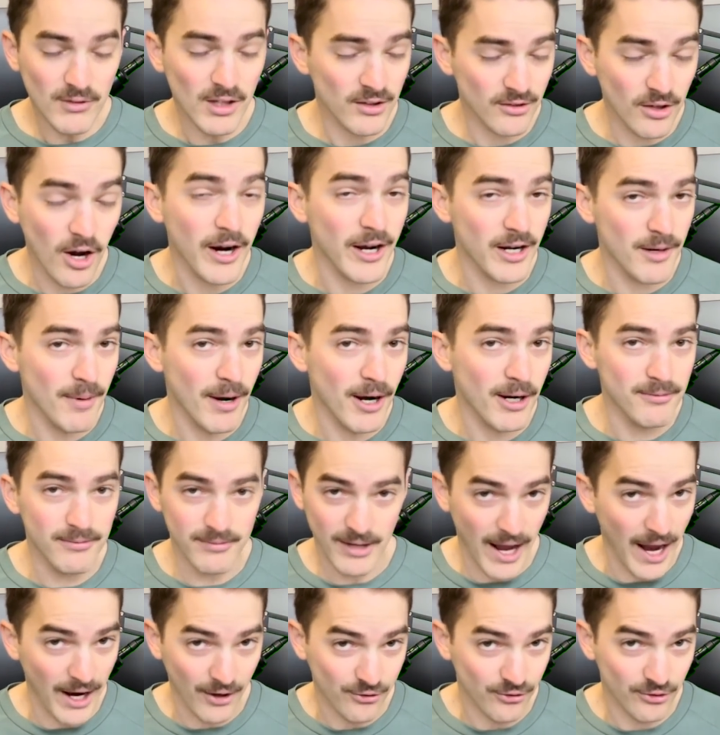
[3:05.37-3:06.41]
talking about
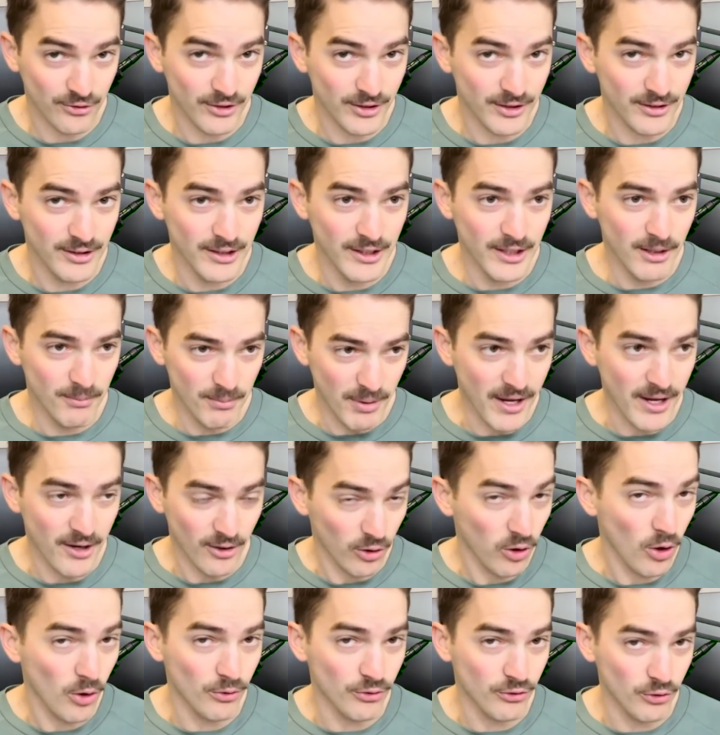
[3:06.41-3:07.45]
actually being
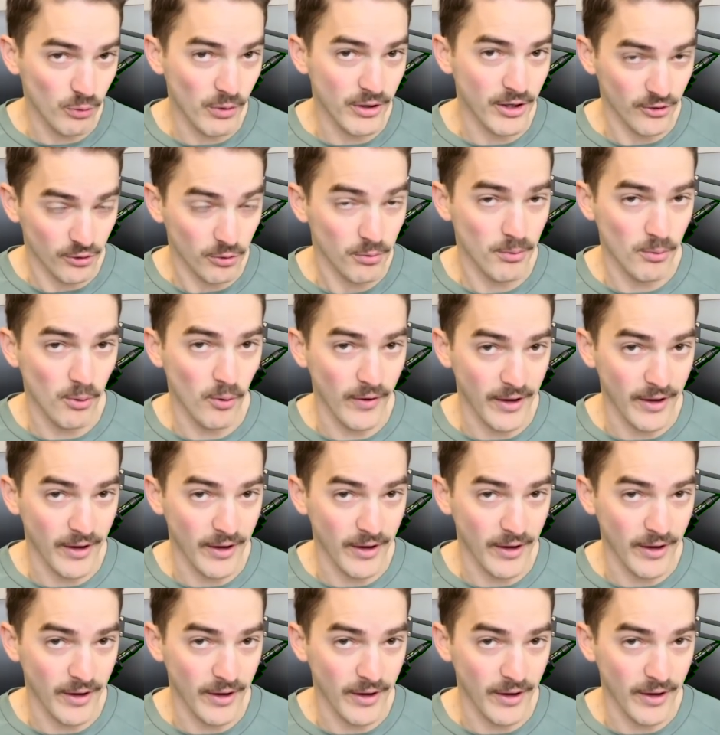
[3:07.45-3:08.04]
close to winning a Super Bowl.